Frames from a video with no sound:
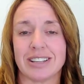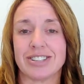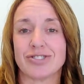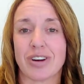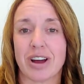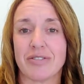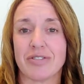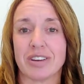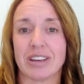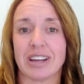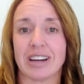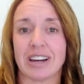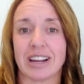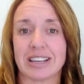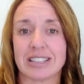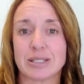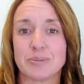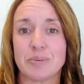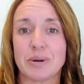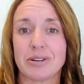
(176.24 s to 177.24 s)
in driving an
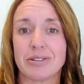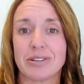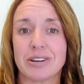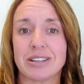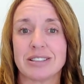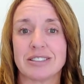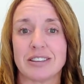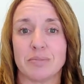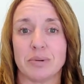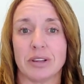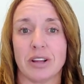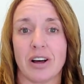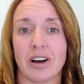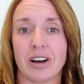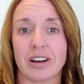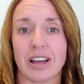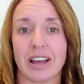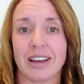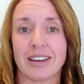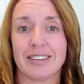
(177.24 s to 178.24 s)
experience of
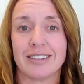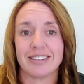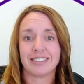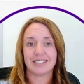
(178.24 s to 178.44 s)
belonging.